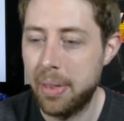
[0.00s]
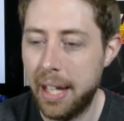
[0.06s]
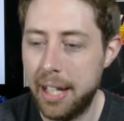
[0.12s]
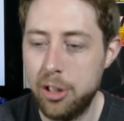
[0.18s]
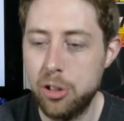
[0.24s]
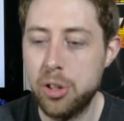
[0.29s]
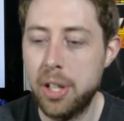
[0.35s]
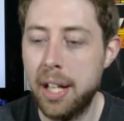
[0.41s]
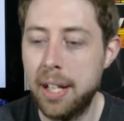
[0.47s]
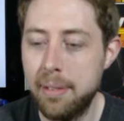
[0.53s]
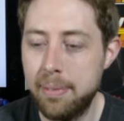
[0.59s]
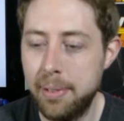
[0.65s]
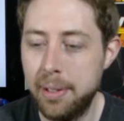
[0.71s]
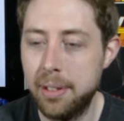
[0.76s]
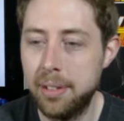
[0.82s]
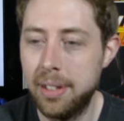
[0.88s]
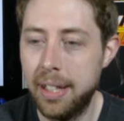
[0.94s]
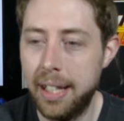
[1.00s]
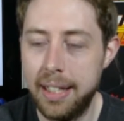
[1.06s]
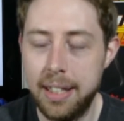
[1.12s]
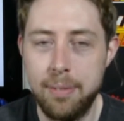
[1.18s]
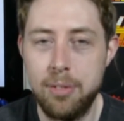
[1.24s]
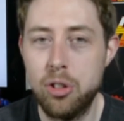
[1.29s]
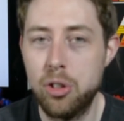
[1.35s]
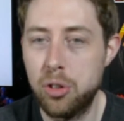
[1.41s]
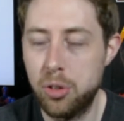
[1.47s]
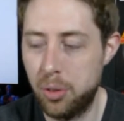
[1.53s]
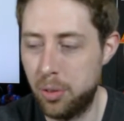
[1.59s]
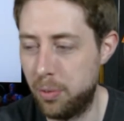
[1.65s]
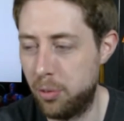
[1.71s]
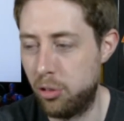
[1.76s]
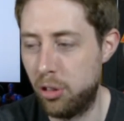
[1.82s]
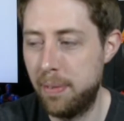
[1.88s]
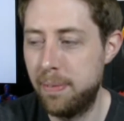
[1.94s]
it just kind of feels like they've just sort
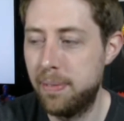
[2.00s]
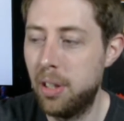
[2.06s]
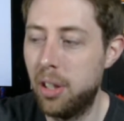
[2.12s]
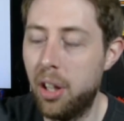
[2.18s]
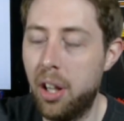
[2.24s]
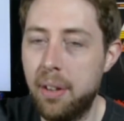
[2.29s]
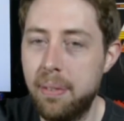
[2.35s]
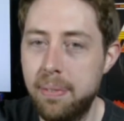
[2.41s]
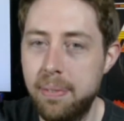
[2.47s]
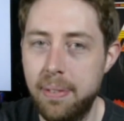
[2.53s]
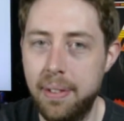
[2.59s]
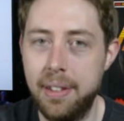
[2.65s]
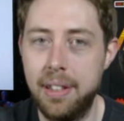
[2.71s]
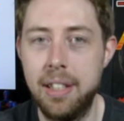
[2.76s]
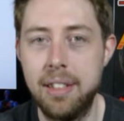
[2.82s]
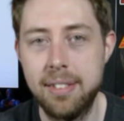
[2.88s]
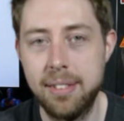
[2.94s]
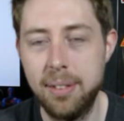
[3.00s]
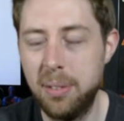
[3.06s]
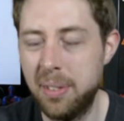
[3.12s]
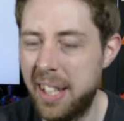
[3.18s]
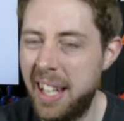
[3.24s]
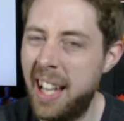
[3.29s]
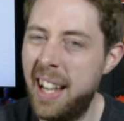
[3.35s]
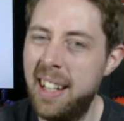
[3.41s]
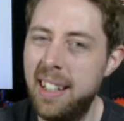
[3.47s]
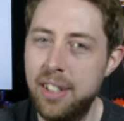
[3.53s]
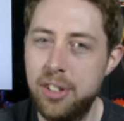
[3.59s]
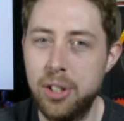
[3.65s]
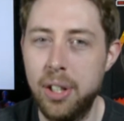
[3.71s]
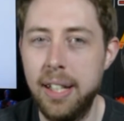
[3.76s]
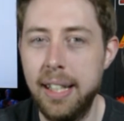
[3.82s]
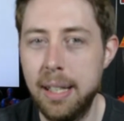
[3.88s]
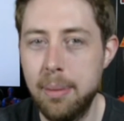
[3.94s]
of drifted off, and they're still kind of
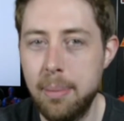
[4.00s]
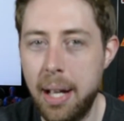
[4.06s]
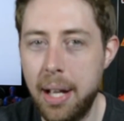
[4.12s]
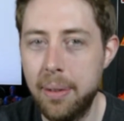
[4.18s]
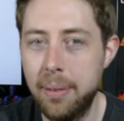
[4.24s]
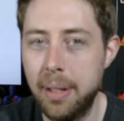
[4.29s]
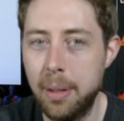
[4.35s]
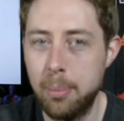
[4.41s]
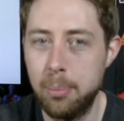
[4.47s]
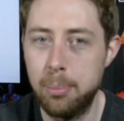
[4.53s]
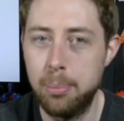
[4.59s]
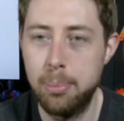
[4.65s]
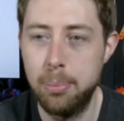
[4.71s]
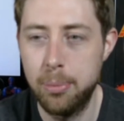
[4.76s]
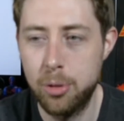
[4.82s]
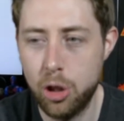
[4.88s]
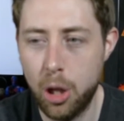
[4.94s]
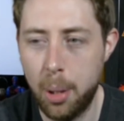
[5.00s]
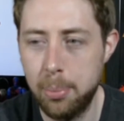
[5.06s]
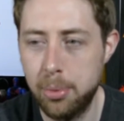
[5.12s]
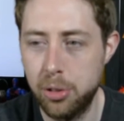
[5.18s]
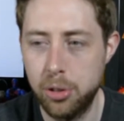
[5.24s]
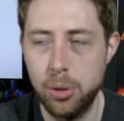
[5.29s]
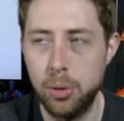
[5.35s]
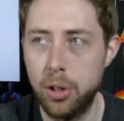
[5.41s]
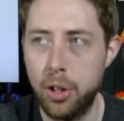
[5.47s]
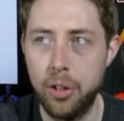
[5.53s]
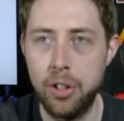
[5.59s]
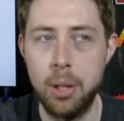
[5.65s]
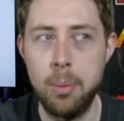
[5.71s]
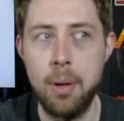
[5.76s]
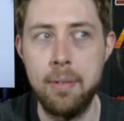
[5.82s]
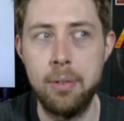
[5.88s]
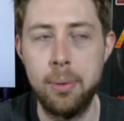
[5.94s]
churning them out, and shops have still
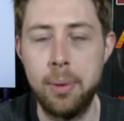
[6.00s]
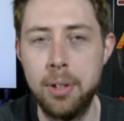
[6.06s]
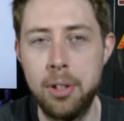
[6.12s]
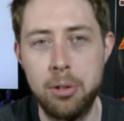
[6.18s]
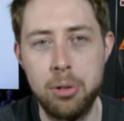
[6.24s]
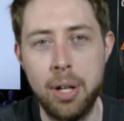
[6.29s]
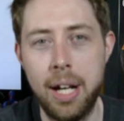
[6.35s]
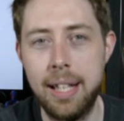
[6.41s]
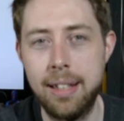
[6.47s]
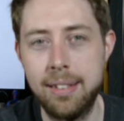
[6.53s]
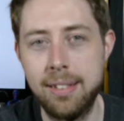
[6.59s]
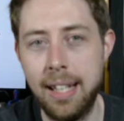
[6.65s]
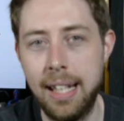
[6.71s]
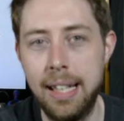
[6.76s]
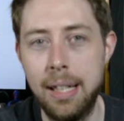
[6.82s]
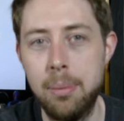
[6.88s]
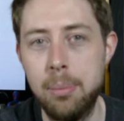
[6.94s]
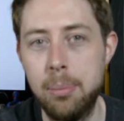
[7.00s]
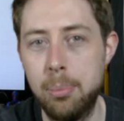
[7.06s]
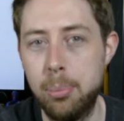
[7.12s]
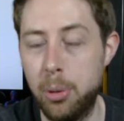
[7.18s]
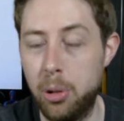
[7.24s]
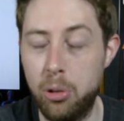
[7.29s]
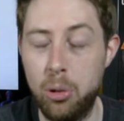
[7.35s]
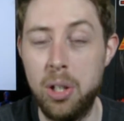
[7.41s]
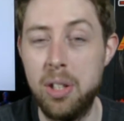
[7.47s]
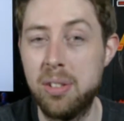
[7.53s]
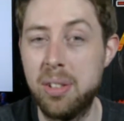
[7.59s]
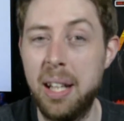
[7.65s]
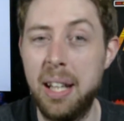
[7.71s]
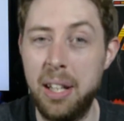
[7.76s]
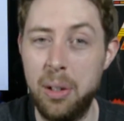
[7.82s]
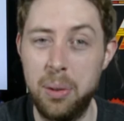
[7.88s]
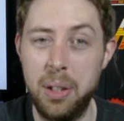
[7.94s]
gotten them everywhere to try and sell them, but they're only
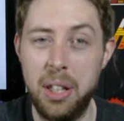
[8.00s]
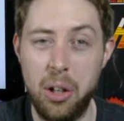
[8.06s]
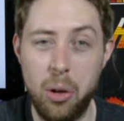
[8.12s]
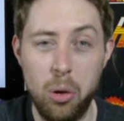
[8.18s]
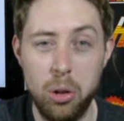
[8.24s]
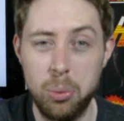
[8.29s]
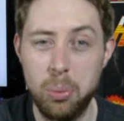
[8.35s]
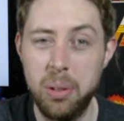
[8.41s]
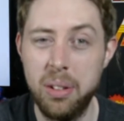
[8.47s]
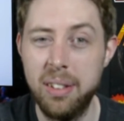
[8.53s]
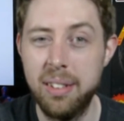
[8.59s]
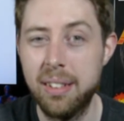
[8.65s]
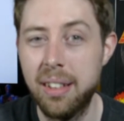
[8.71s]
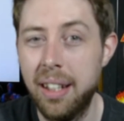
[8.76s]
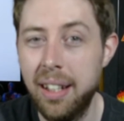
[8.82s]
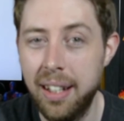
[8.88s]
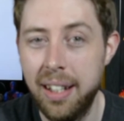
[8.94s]
selling all the old ones.